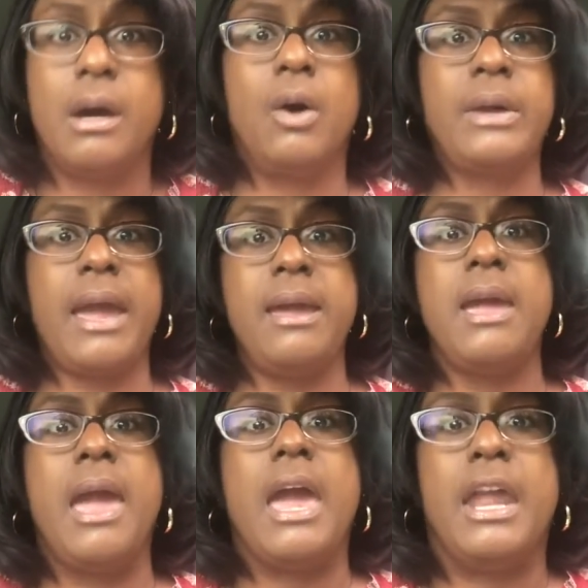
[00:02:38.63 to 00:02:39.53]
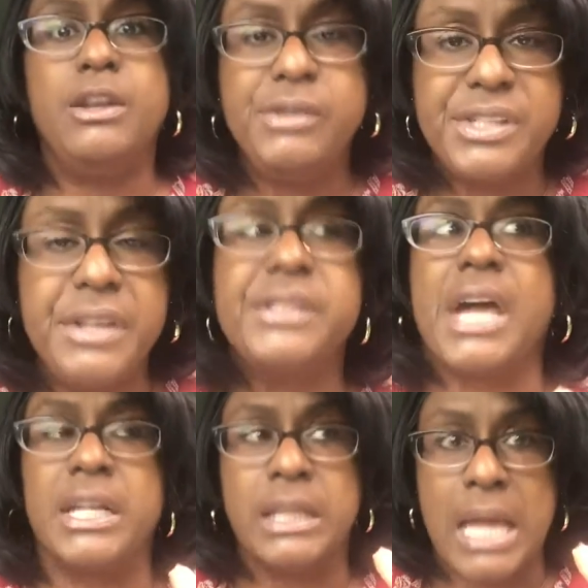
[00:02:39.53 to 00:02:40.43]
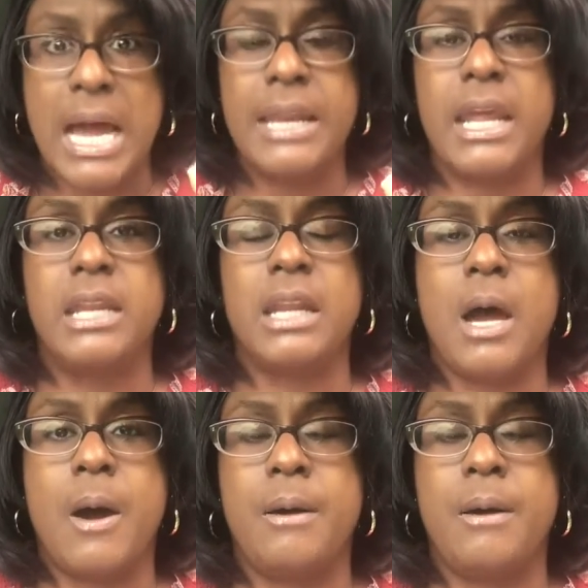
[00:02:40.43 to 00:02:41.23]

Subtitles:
Okay, and you see this a lot in